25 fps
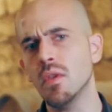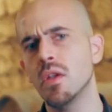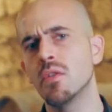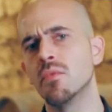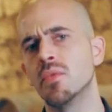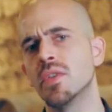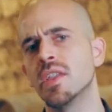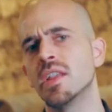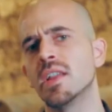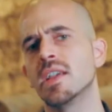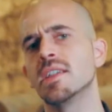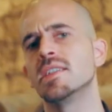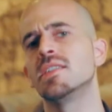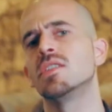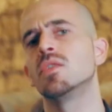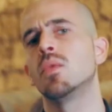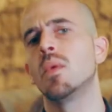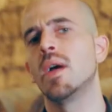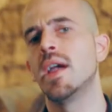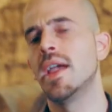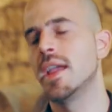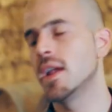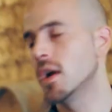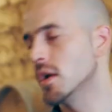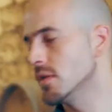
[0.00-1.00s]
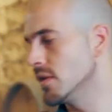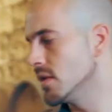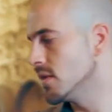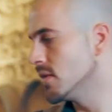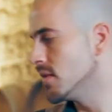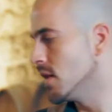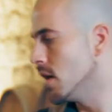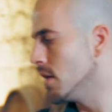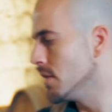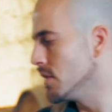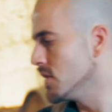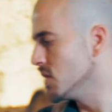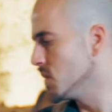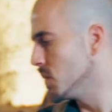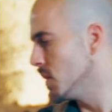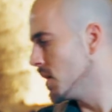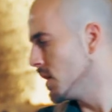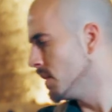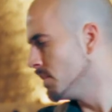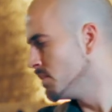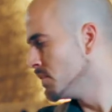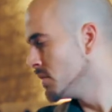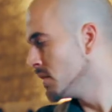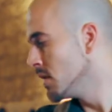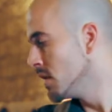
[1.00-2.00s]
Really nice twang on the tongue as
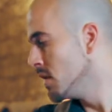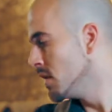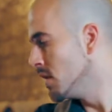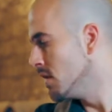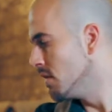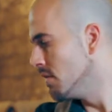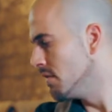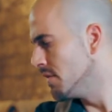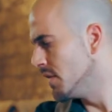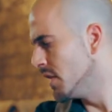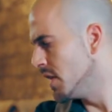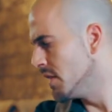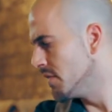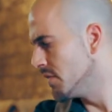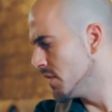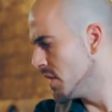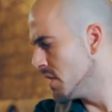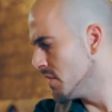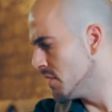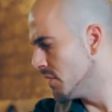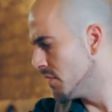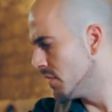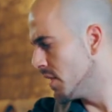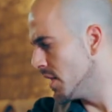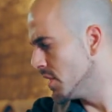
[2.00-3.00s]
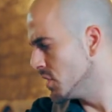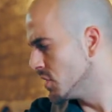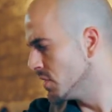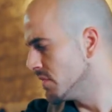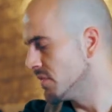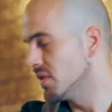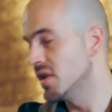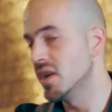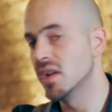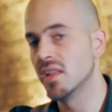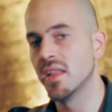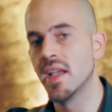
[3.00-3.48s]
well. Very, very fresh, very